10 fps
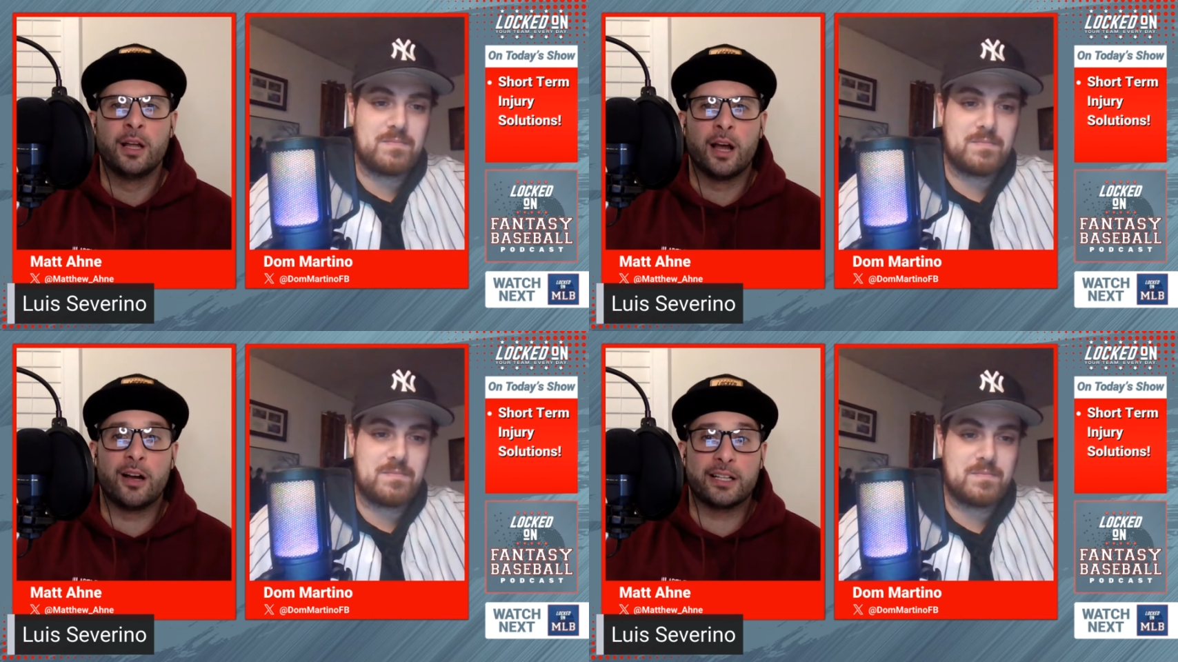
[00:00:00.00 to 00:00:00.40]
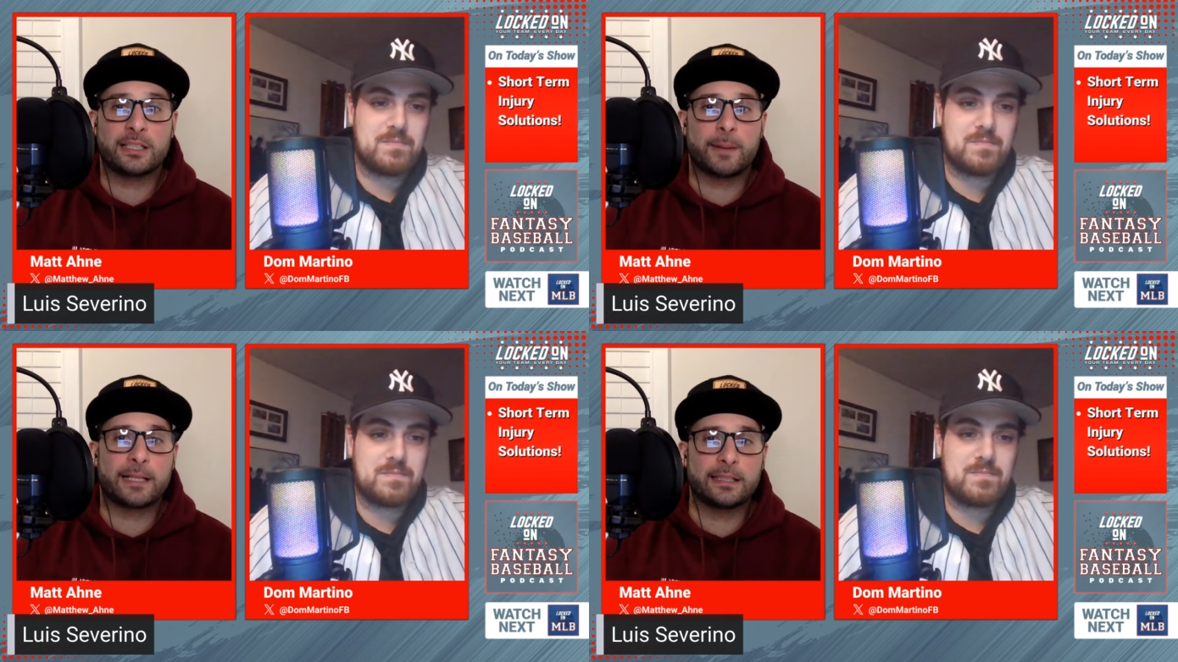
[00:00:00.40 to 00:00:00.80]

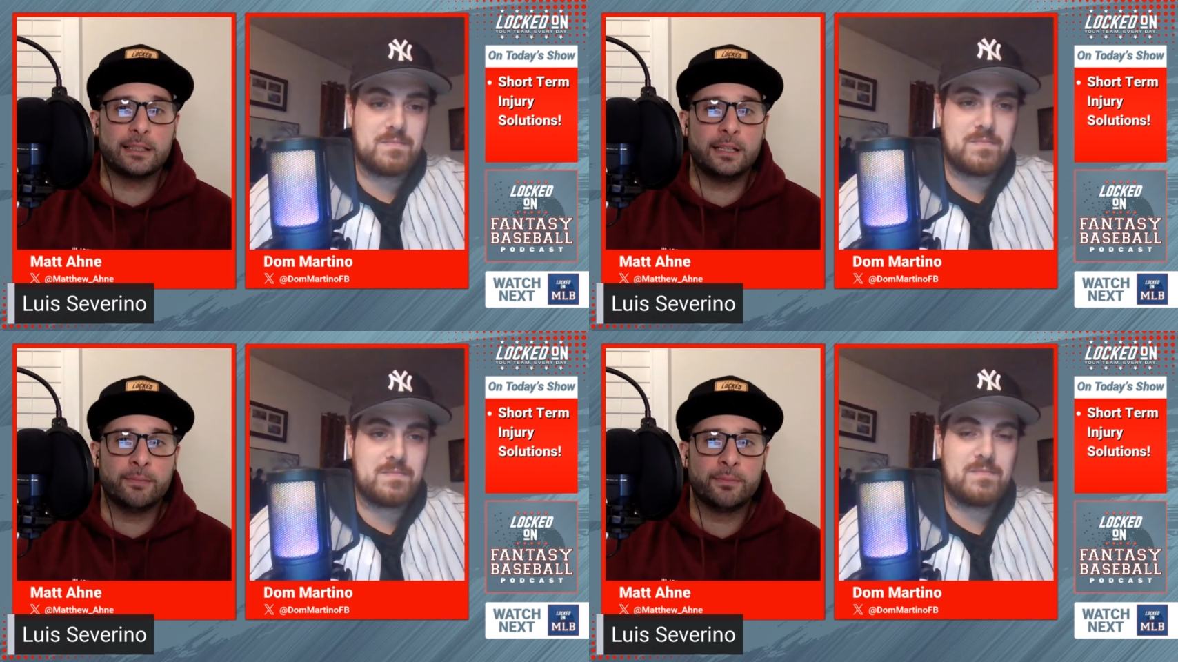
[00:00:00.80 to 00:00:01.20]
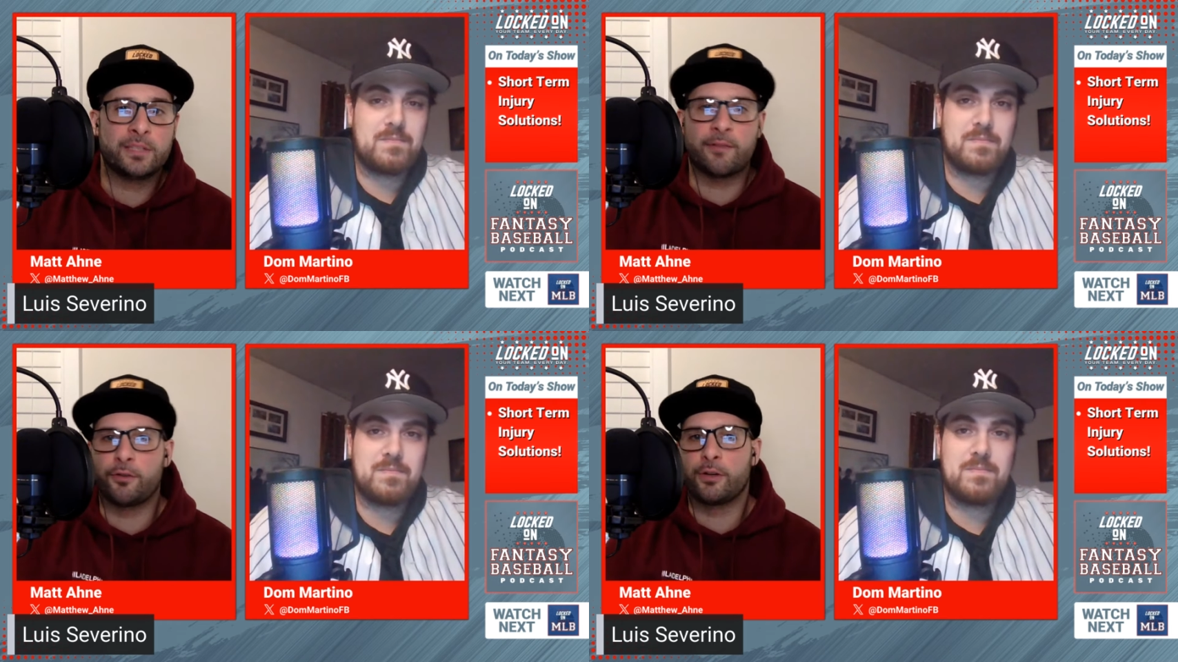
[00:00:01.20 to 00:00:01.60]
Speaker 1: unexpectedly.
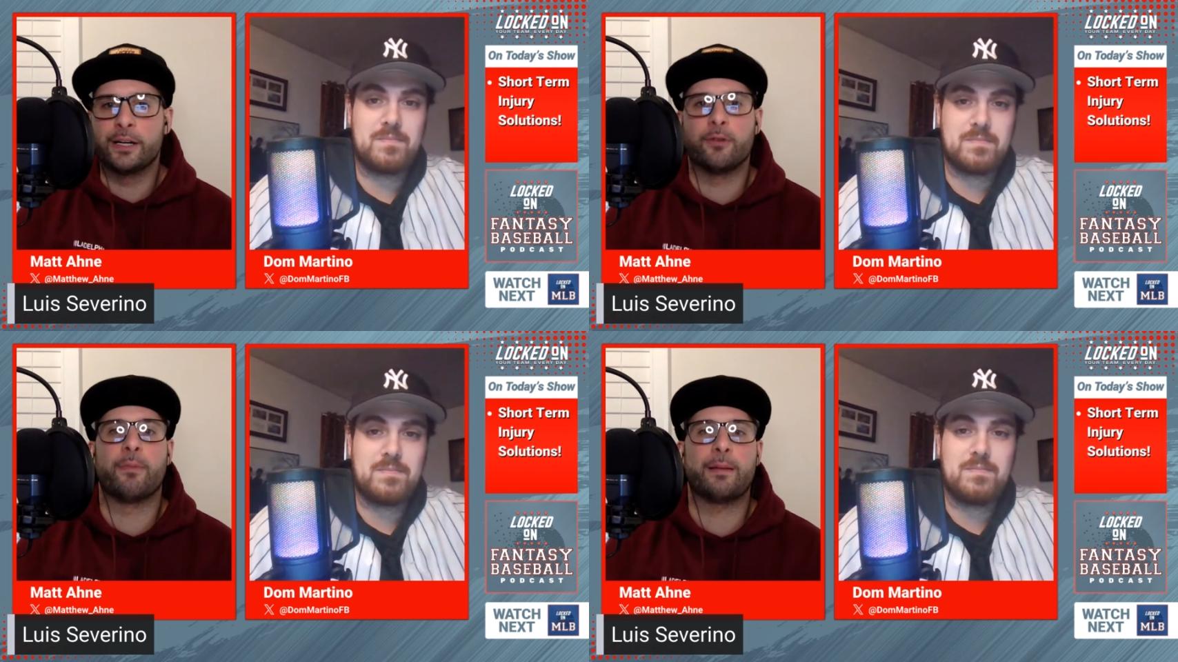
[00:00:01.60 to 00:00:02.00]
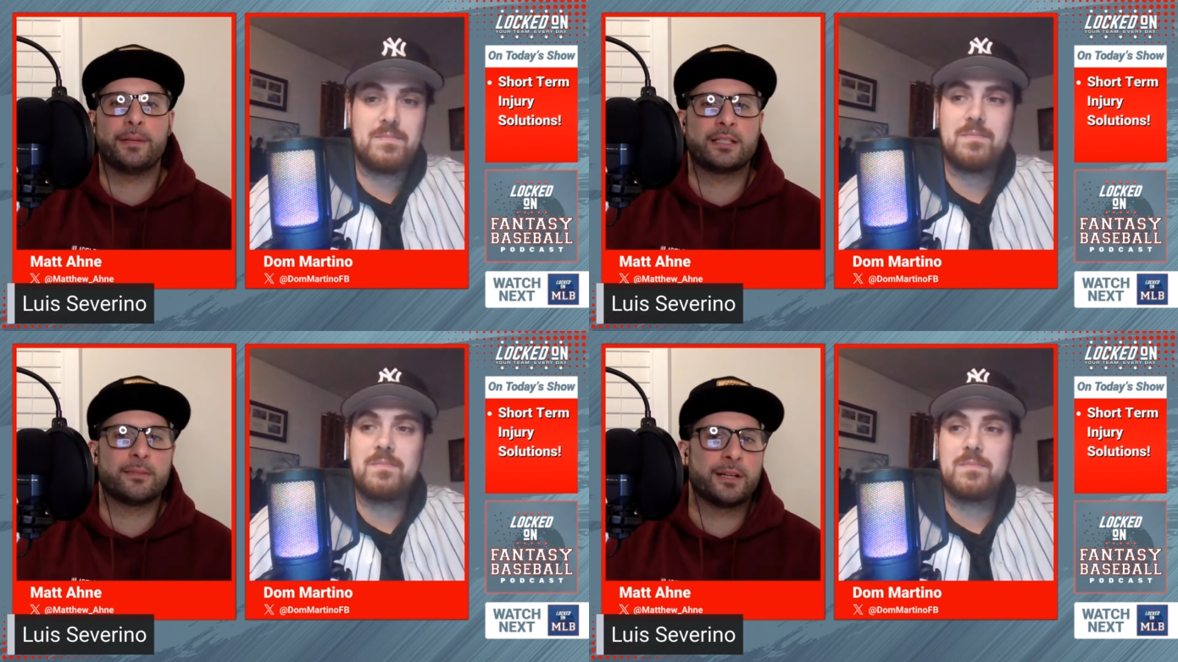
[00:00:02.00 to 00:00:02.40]
Severino might be
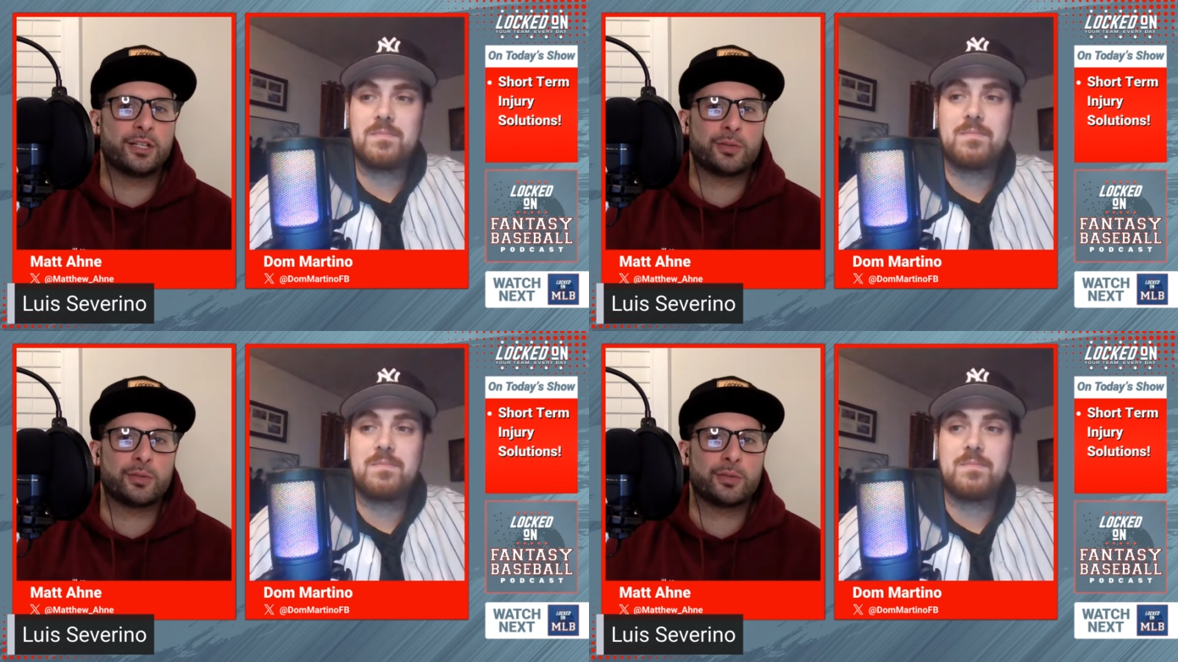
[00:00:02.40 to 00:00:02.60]
somebody you